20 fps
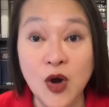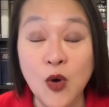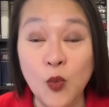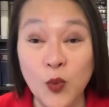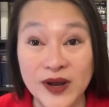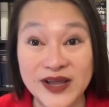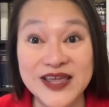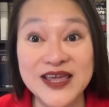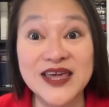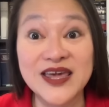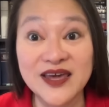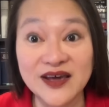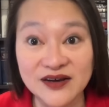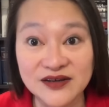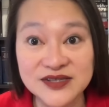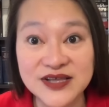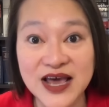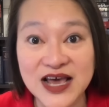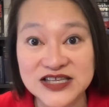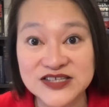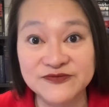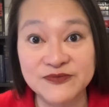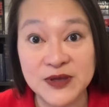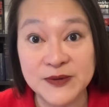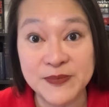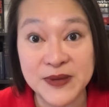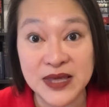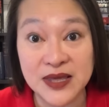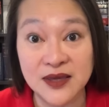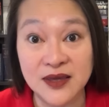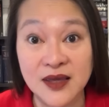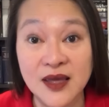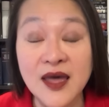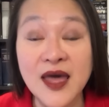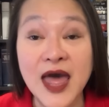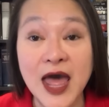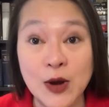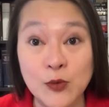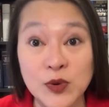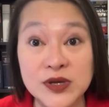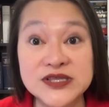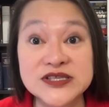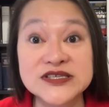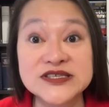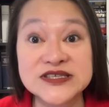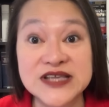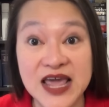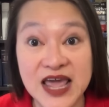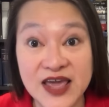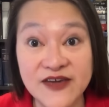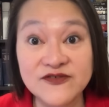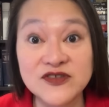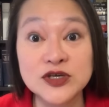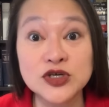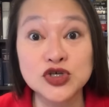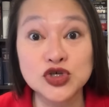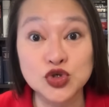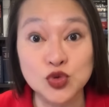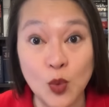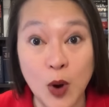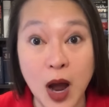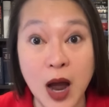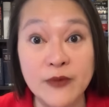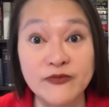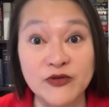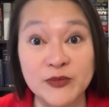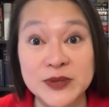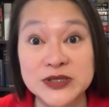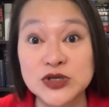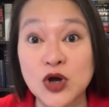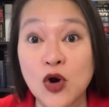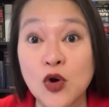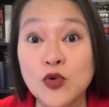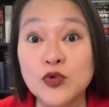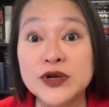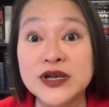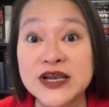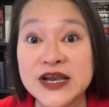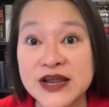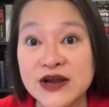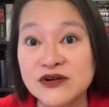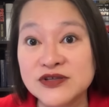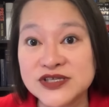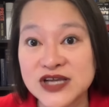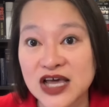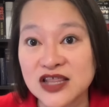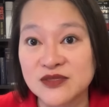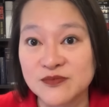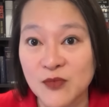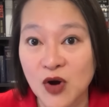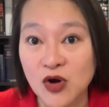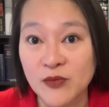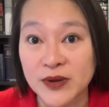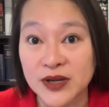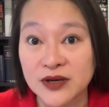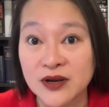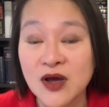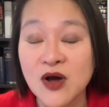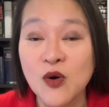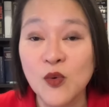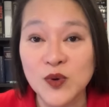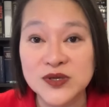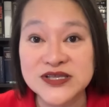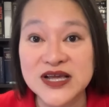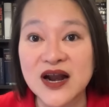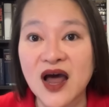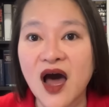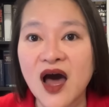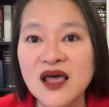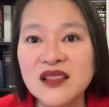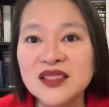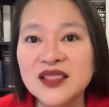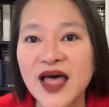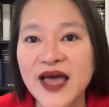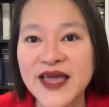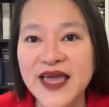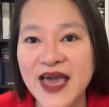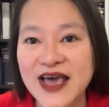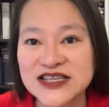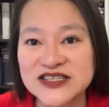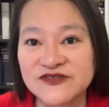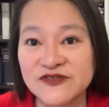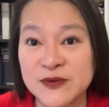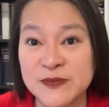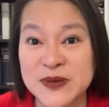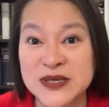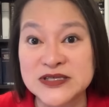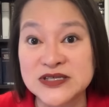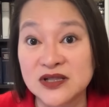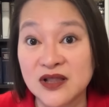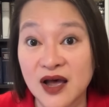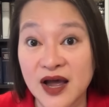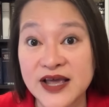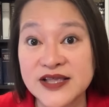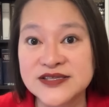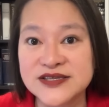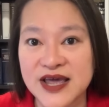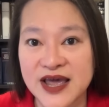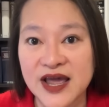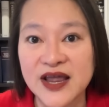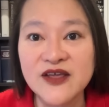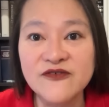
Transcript: What killed S V B and what saved Schwab from its own near-death moment was that unlike S V B's clients and